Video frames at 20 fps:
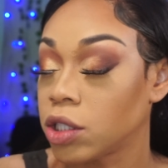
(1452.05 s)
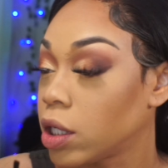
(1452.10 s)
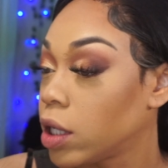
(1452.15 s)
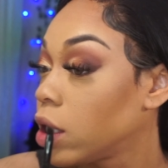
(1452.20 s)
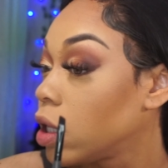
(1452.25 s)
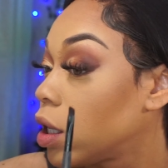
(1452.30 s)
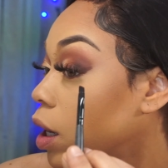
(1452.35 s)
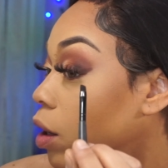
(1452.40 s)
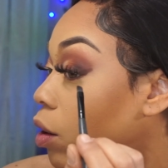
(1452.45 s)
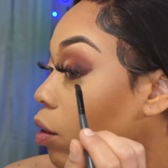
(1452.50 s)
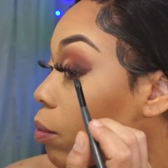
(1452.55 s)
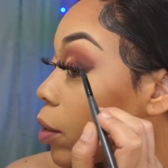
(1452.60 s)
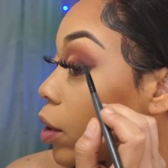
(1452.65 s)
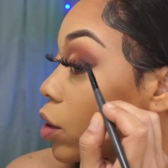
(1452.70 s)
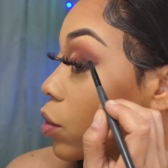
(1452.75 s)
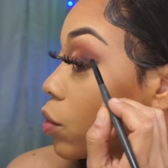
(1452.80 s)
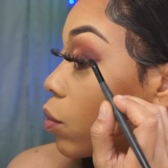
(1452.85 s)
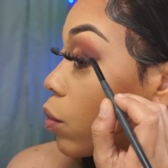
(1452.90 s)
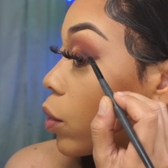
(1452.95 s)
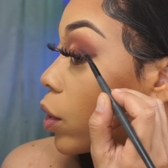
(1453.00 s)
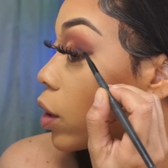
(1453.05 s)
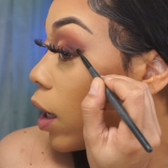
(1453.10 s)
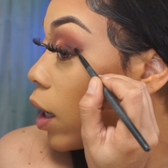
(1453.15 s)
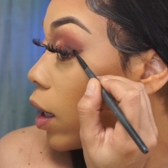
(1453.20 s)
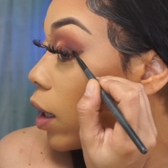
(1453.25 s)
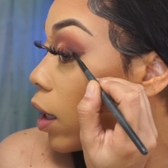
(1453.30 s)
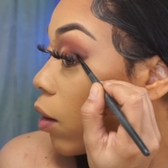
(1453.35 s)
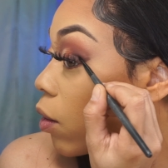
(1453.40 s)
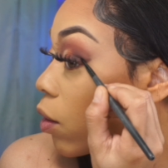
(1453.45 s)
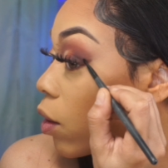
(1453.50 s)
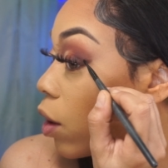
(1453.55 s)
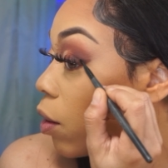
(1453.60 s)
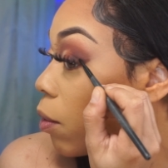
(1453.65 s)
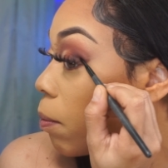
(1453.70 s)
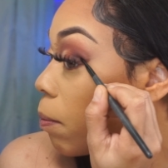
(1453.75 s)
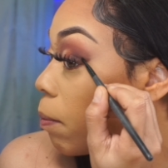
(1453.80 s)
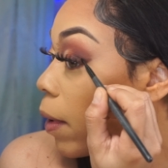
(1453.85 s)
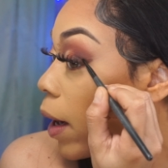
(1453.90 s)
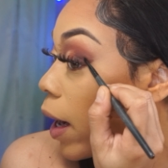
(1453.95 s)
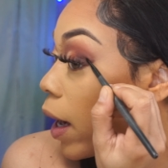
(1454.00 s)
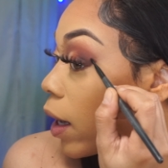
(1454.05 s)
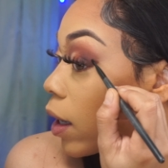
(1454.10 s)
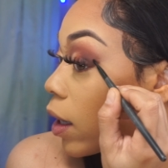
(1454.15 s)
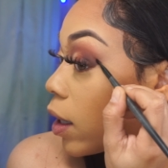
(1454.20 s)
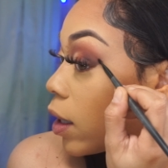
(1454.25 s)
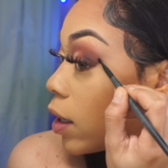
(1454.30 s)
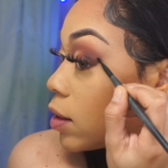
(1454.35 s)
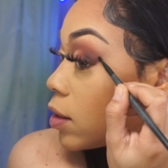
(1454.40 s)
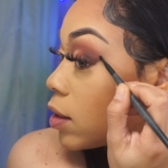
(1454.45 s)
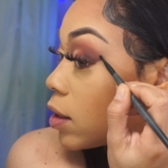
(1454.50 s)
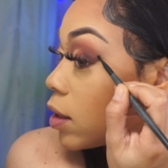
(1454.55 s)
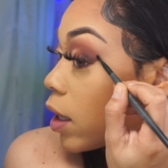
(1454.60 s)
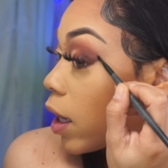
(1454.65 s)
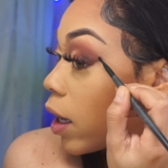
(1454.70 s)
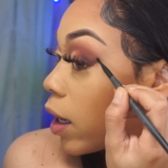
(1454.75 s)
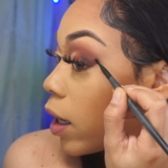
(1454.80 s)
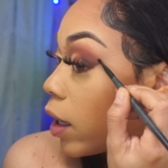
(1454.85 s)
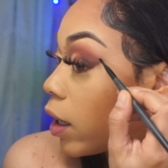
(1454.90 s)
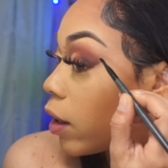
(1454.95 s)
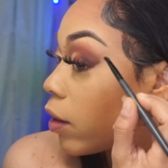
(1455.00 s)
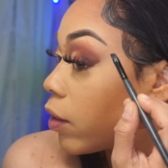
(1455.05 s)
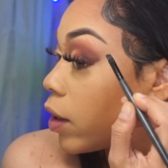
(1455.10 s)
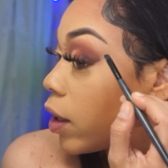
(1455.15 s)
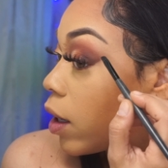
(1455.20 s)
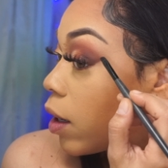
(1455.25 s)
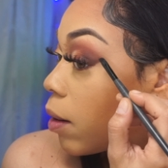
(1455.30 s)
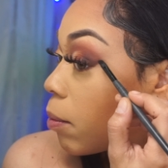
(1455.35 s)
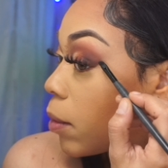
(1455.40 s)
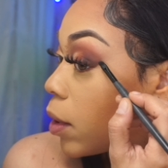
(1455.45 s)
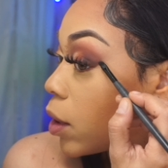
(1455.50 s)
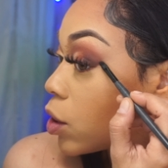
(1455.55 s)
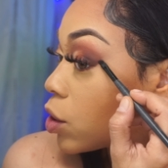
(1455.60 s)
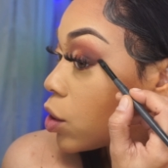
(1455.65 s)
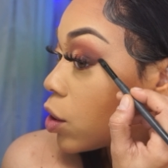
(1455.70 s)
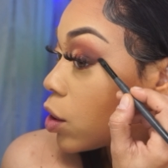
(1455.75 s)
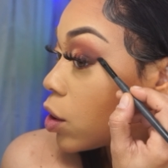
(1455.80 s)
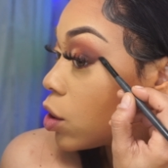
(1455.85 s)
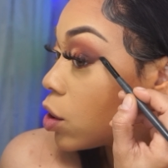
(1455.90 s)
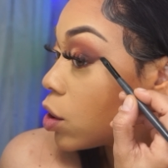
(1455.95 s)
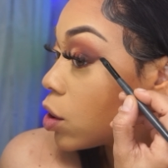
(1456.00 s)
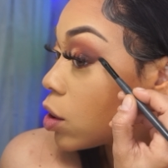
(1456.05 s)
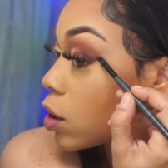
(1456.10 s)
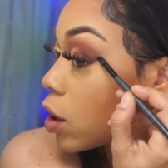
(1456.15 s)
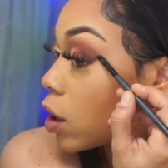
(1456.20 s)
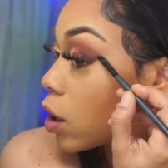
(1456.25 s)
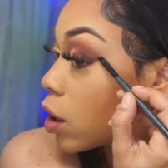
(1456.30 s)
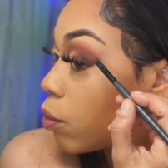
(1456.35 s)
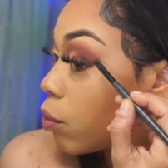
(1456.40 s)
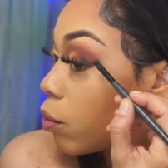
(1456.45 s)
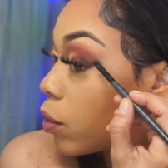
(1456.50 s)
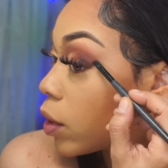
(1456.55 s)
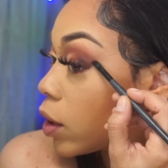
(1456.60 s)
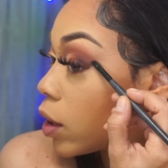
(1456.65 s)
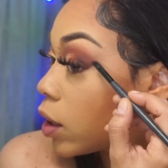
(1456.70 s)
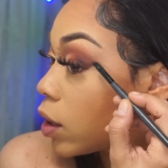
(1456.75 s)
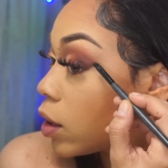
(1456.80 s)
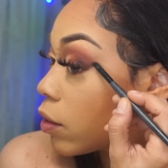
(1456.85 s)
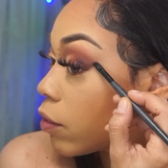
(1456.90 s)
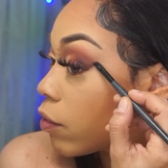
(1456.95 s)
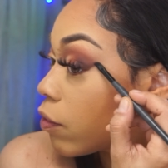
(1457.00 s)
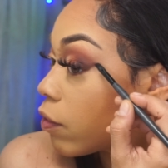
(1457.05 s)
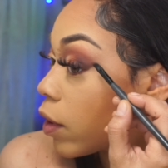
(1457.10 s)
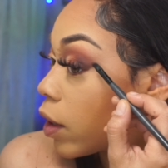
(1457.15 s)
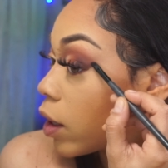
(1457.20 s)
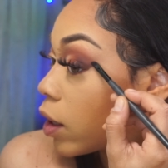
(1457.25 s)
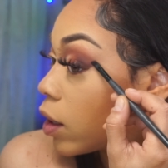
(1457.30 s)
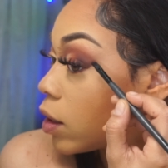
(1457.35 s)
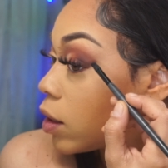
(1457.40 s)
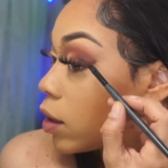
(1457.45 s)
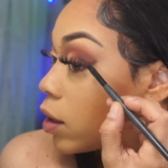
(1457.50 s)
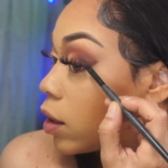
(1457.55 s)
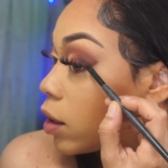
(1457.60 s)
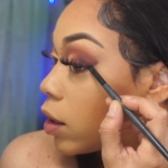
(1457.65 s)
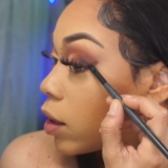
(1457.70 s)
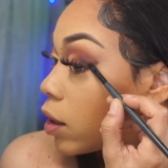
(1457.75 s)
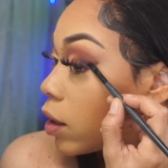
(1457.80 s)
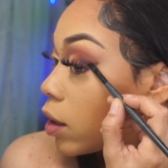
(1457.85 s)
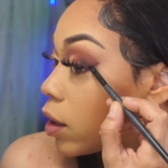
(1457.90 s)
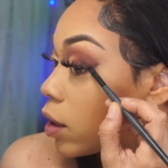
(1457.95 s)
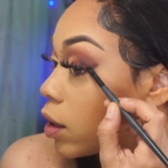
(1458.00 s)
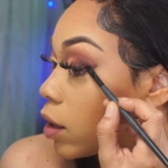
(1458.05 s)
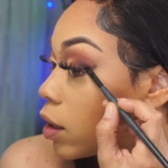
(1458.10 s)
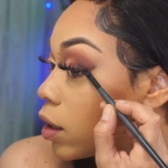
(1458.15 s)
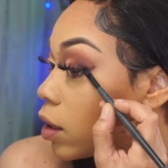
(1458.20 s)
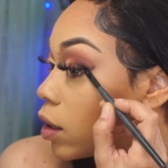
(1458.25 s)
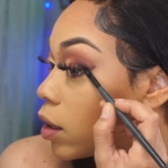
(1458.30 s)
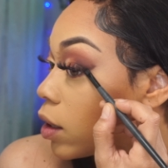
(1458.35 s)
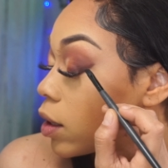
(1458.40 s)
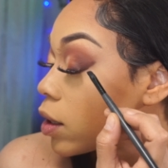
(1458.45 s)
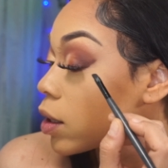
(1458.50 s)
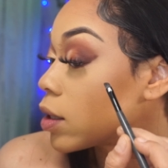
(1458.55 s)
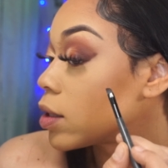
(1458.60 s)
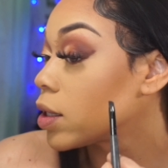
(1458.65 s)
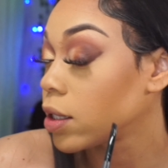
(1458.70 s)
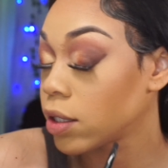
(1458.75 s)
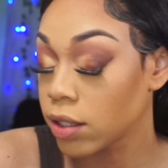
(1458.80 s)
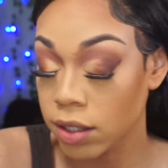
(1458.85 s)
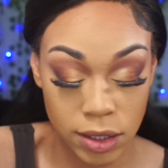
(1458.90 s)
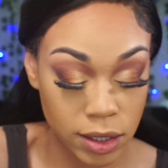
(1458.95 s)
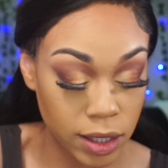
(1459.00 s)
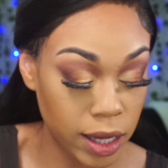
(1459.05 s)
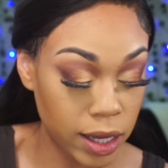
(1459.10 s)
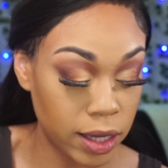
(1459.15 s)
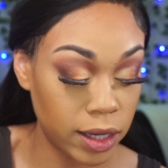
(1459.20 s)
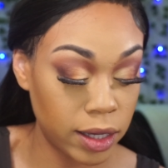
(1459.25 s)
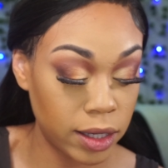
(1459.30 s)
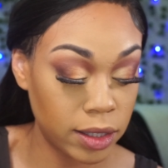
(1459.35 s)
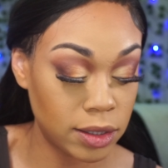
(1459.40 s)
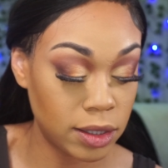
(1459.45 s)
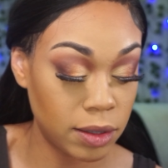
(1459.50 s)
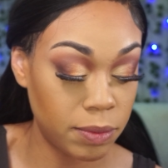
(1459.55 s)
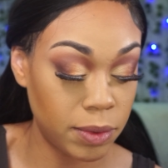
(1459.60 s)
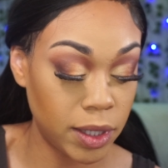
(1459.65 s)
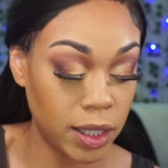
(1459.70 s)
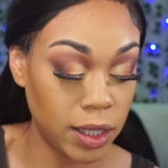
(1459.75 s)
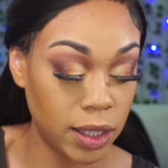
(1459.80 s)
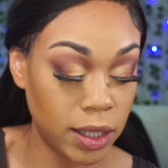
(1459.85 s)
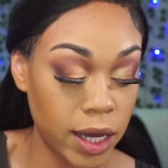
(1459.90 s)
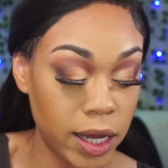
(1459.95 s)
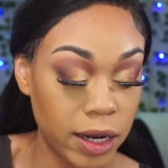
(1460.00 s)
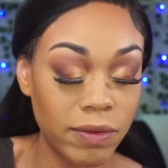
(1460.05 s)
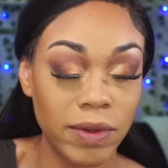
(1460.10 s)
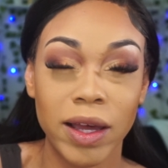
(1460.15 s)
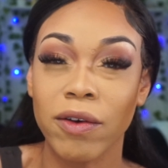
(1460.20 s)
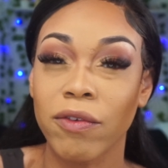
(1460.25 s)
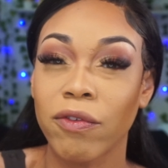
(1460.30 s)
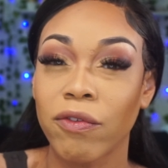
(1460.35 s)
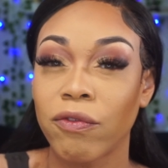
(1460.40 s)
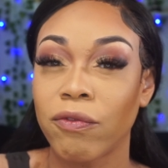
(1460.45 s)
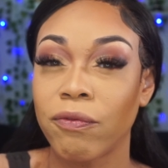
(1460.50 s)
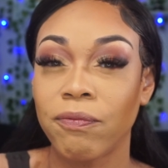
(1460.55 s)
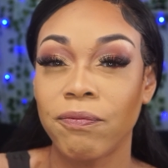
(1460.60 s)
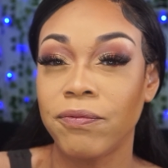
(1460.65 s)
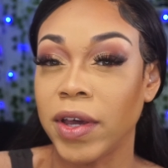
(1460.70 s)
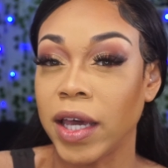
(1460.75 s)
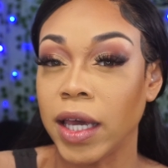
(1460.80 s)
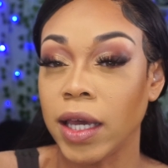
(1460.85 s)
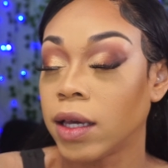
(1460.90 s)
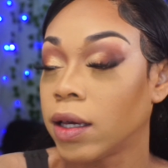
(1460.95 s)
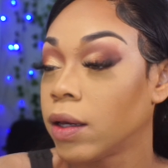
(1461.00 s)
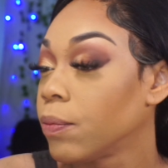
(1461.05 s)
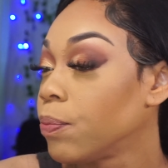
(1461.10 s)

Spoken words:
Any angled brush would work. And I'll go back into that area and make sure it's just like really defined here, because I just like it to be kind of like a fake